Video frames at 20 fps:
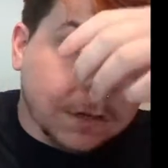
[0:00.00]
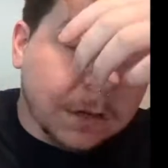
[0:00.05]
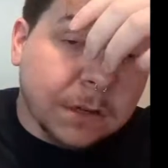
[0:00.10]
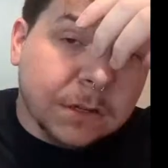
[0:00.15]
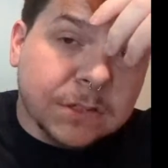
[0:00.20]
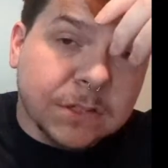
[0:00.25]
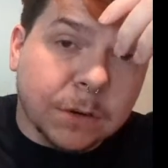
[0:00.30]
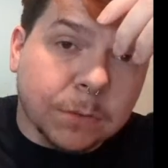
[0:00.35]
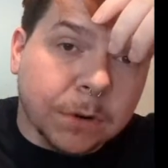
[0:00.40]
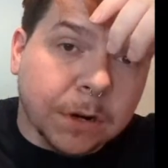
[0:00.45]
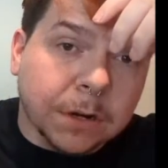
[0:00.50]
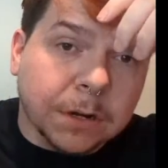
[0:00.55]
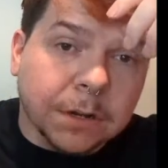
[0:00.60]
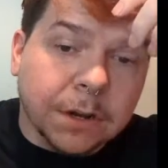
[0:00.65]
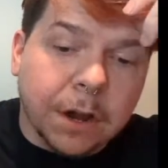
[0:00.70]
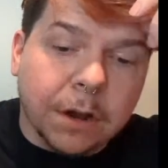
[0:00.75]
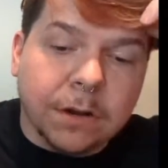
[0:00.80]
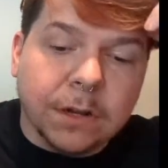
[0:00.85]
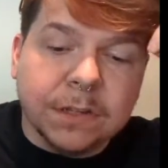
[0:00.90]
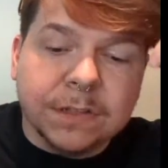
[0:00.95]
So we're going to
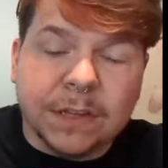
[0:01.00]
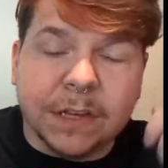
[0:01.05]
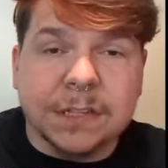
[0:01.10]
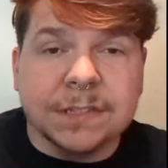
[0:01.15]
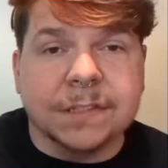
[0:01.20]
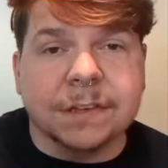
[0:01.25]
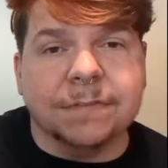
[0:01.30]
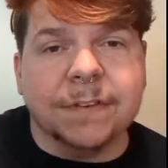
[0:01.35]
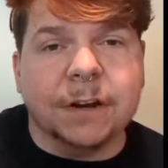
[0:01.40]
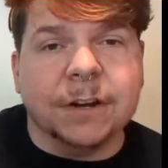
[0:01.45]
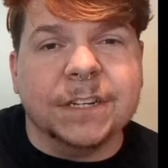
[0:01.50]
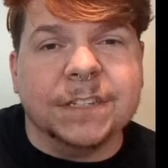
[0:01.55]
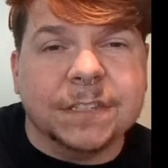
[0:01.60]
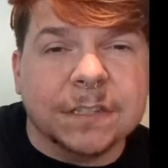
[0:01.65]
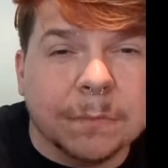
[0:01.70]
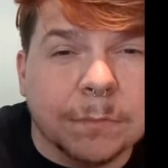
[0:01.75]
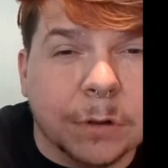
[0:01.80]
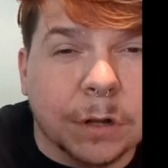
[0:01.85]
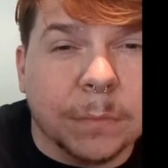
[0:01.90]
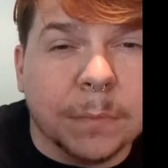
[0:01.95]
notice it's a very
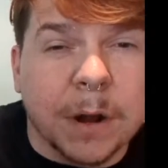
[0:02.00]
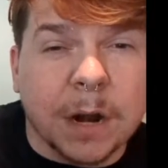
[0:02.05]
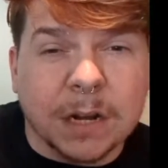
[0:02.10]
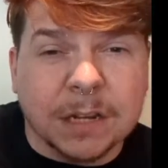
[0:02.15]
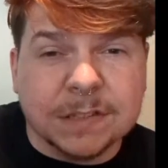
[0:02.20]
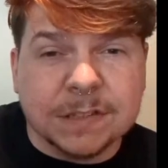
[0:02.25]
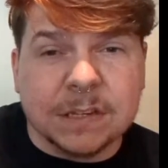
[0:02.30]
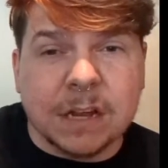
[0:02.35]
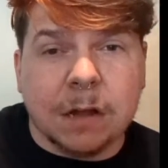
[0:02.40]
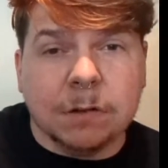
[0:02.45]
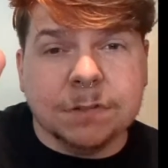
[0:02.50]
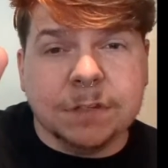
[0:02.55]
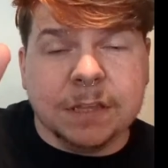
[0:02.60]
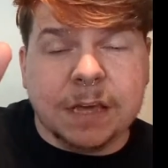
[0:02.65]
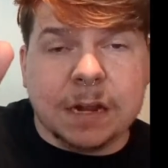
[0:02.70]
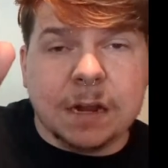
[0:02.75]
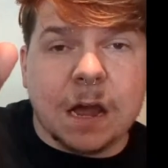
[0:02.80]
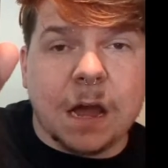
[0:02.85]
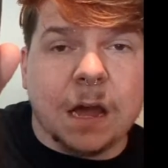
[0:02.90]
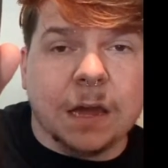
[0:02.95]
similar body style to
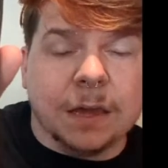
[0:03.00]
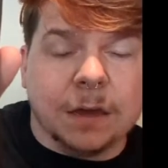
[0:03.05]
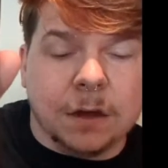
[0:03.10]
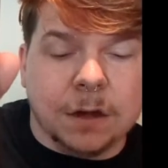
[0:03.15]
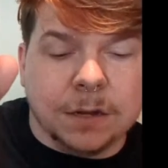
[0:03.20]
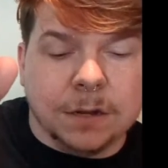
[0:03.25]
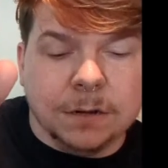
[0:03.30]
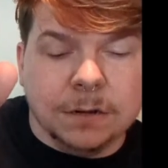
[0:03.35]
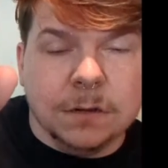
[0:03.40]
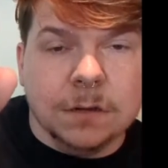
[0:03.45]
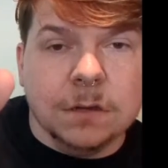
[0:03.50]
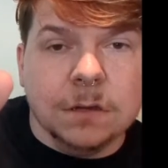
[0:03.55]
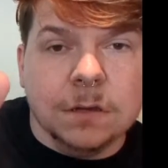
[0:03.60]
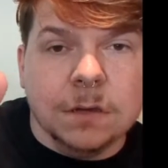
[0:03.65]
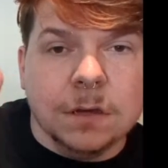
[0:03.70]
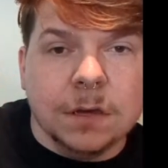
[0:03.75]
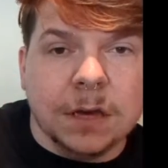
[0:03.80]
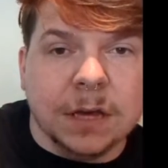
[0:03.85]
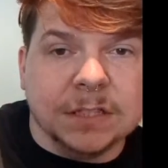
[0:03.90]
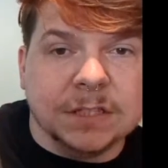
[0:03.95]
that Ion.
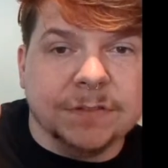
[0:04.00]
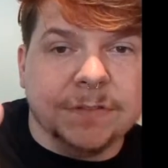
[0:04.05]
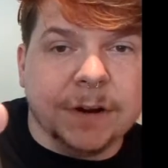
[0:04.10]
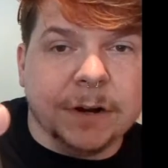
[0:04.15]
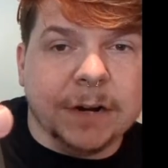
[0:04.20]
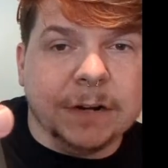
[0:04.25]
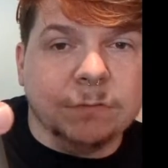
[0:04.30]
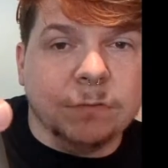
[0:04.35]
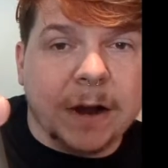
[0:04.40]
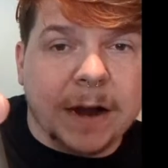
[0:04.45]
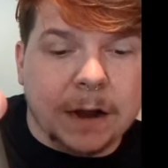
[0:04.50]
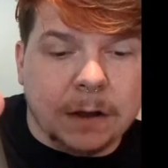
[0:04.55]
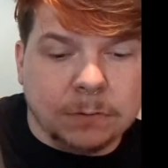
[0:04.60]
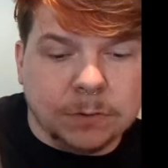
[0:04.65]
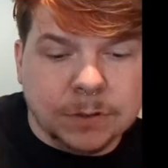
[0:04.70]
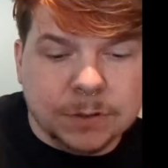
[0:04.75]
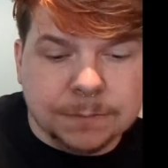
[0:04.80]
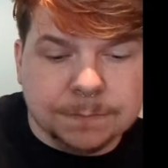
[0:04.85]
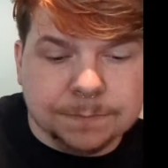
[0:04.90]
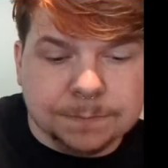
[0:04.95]
It's very round.